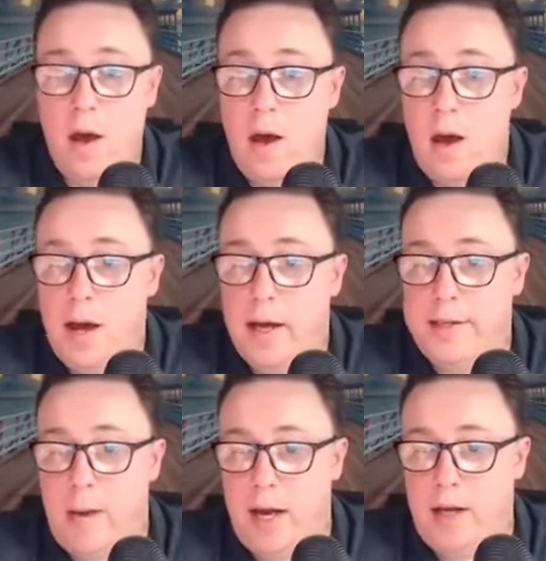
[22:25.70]
Is
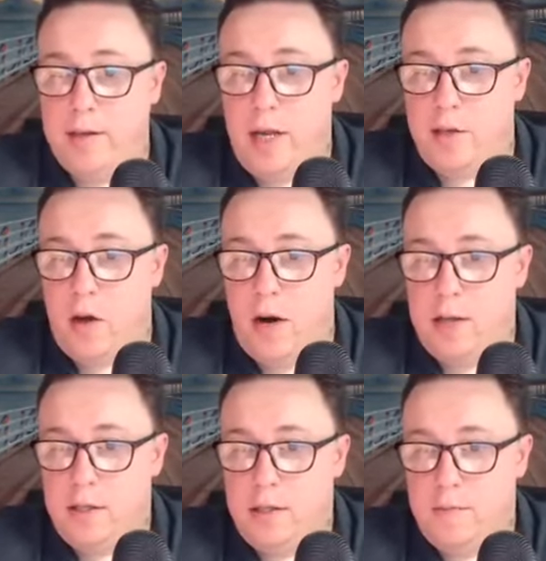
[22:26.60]
that making sense,
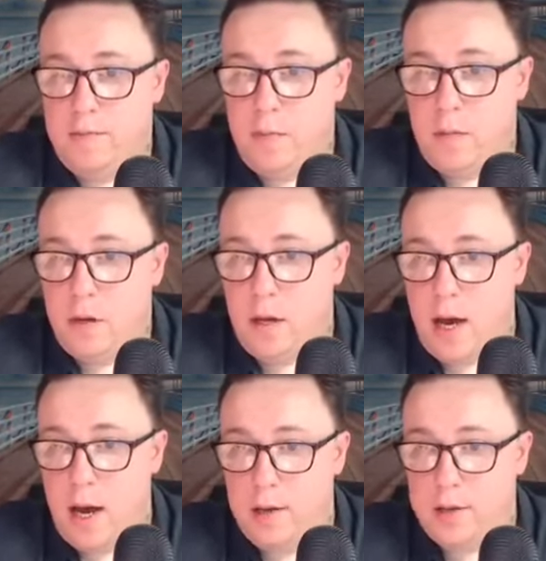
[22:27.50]
guys?
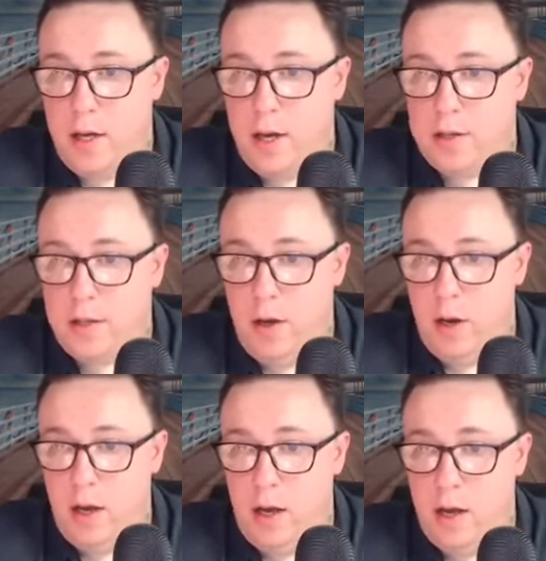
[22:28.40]
Okay, so yes,
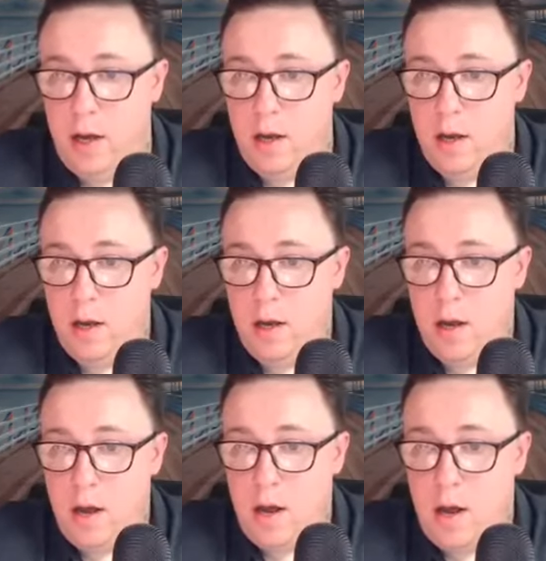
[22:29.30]
totally.
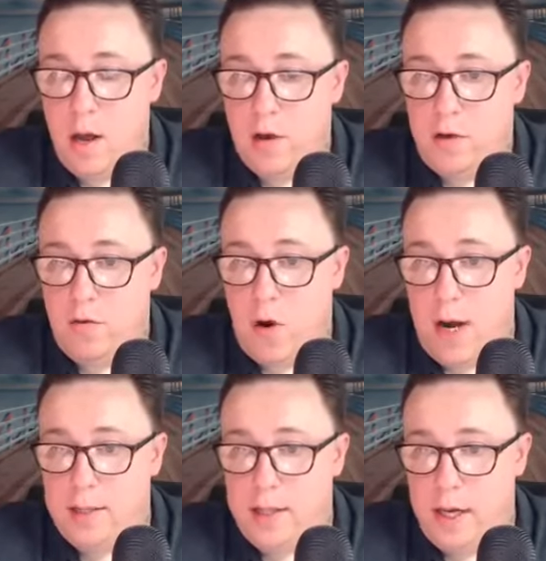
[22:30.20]
So Ryan
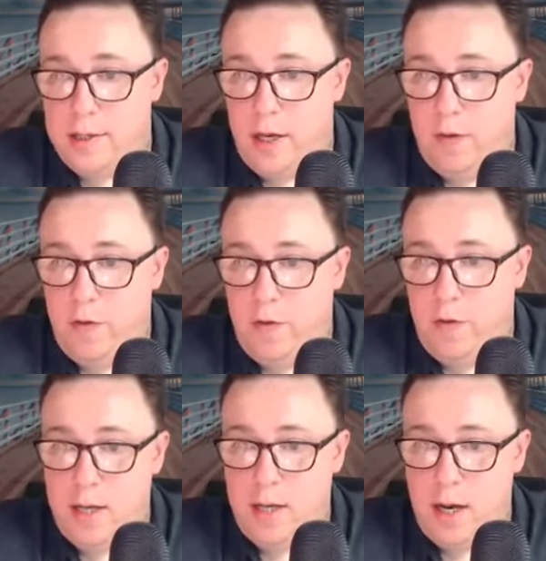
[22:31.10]
says, if you are
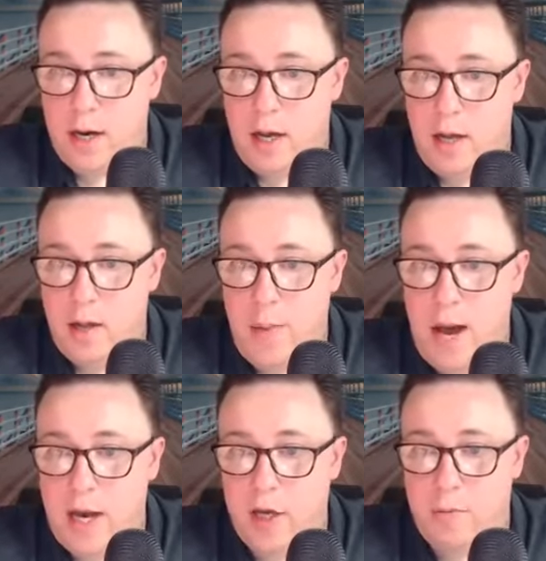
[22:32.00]
stuck in the
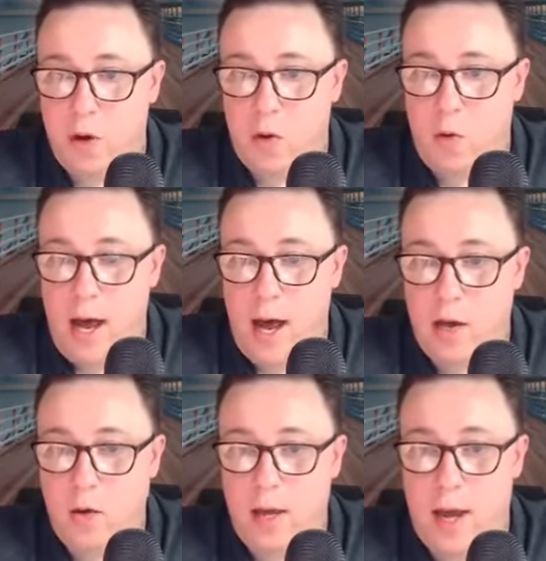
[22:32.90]
package model, how do
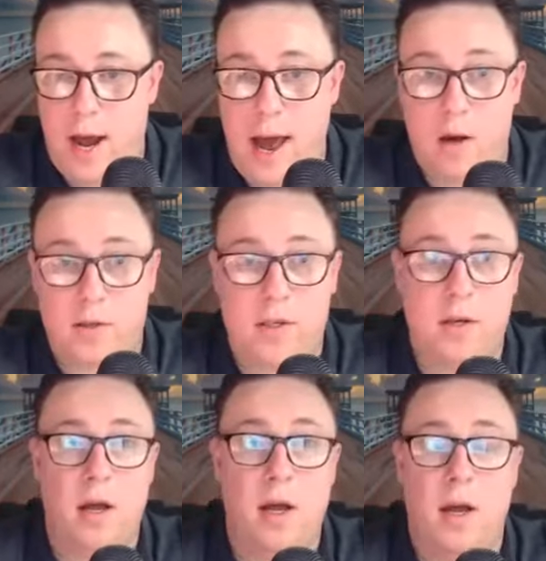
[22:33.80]
you get out?
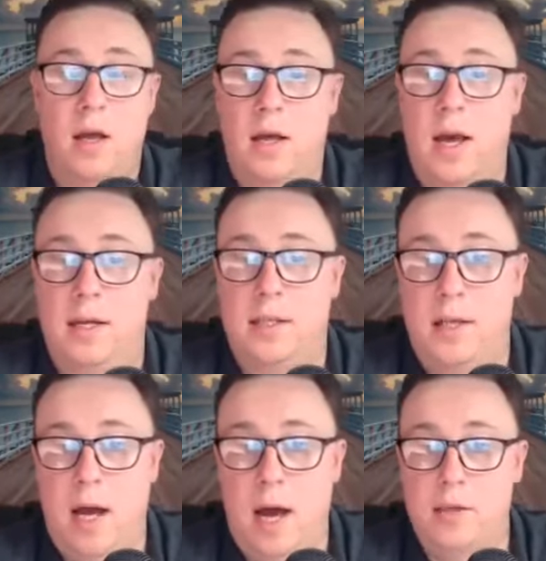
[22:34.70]
Yes,
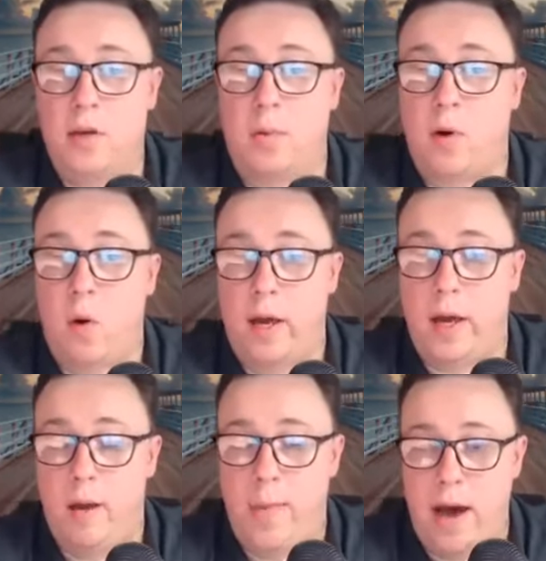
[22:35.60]
stop calling it a
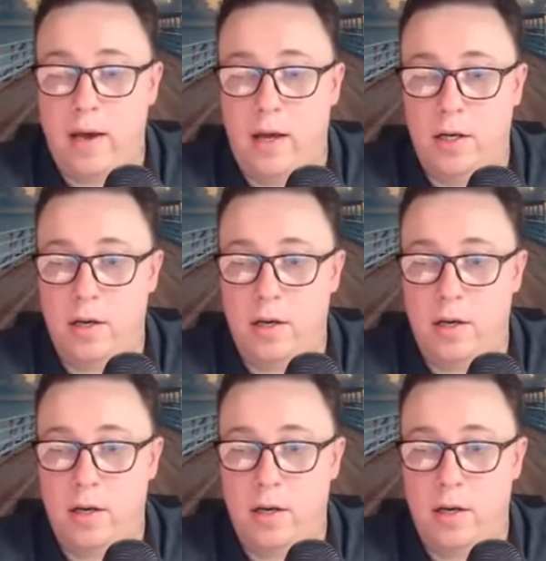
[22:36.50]
package.